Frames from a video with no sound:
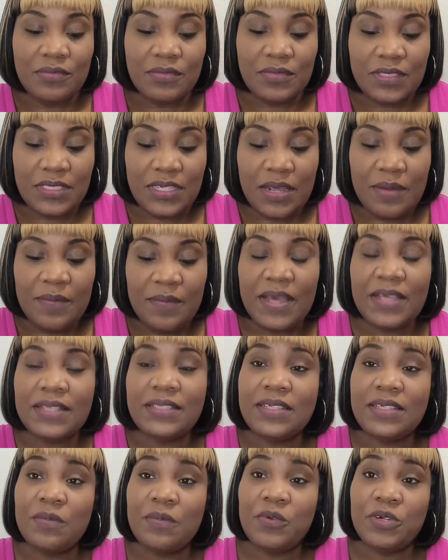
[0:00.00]
step by
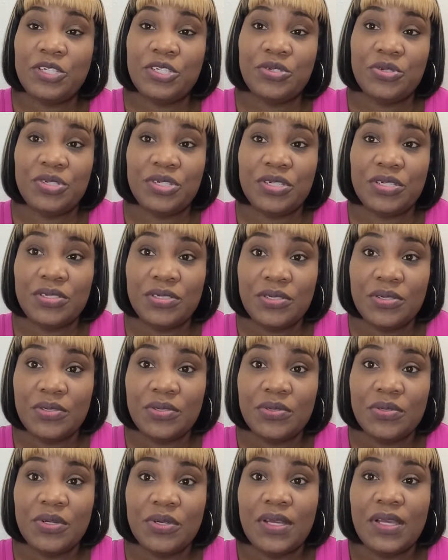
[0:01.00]
step, what you should
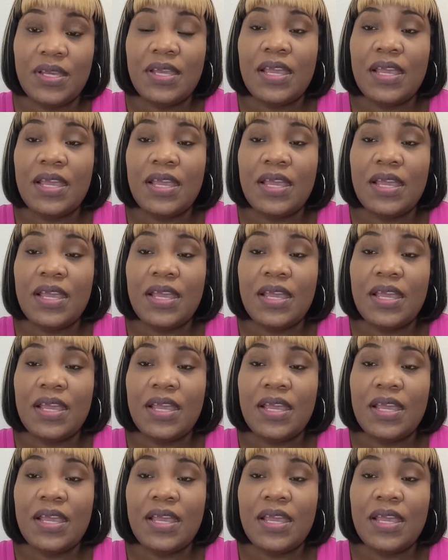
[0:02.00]
do.